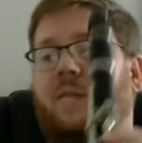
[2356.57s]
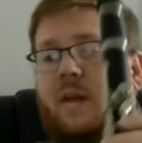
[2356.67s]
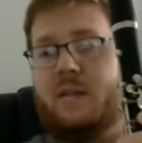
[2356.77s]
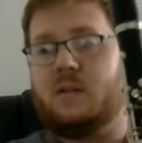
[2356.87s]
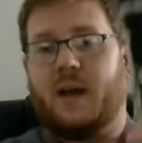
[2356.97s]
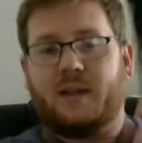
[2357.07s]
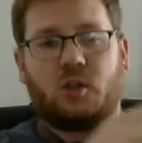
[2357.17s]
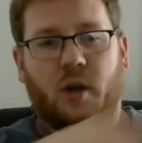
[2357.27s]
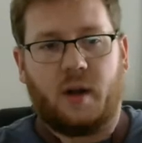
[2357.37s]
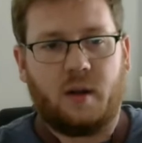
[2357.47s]
Now this
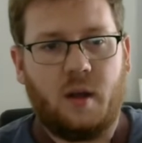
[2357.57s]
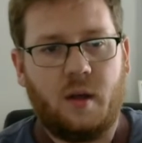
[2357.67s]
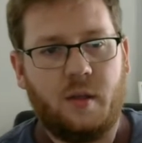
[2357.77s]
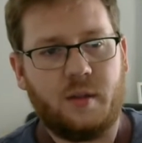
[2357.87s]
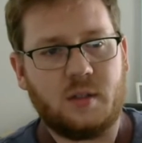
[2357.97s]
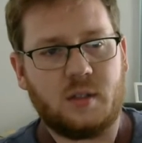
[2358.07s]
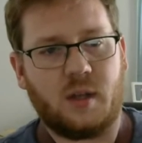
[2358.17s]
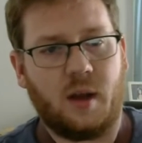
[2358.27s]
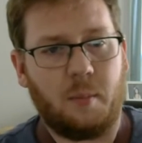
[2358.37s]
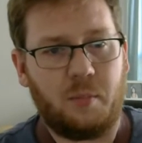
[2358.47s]
last chunk, this is
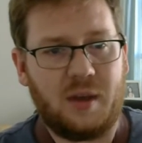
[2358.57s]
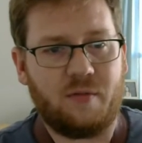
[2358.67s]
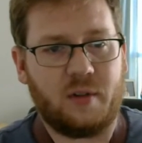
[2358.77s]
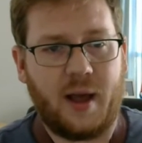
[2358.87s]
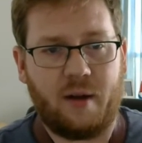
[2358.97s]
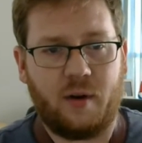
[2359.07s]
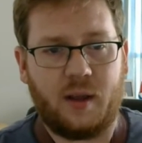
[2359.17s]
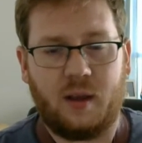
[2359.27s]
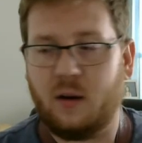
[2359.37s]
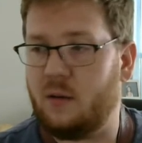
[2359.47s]
a B flat
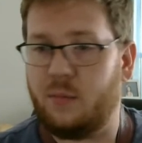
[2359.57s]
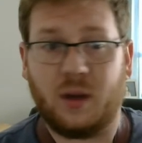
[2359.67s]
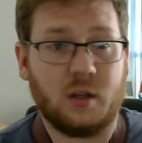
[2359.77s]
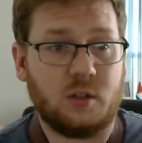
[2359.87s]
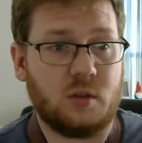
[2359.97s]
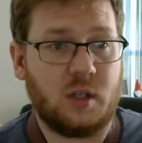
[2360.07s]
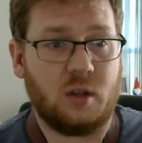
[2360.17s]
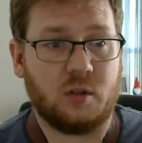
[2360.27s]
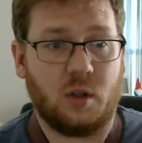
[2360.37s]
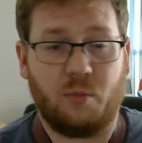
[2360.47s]
right here because you see
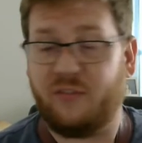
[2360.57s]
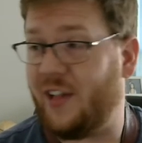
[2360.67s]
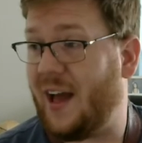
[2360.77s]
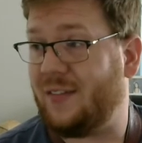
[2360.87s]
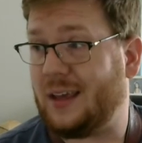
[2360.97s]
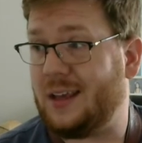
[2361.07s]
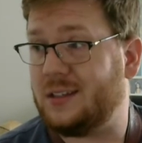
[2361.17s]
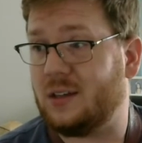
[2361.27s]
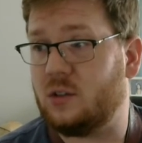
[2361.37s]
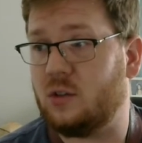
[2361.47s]
there's a flat in the key
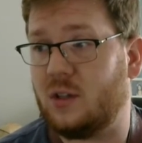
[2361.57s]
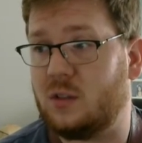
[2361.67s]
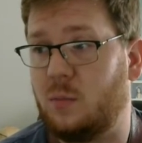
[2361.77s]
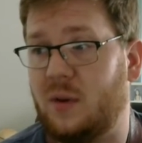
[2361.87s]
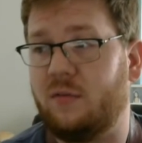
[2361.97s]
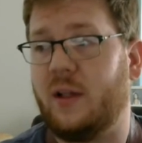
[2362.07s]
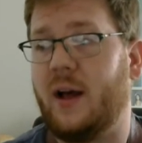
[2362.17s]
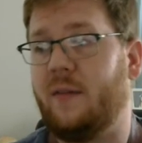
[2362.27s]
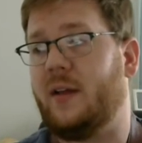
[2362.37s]
signature, so that's B flat,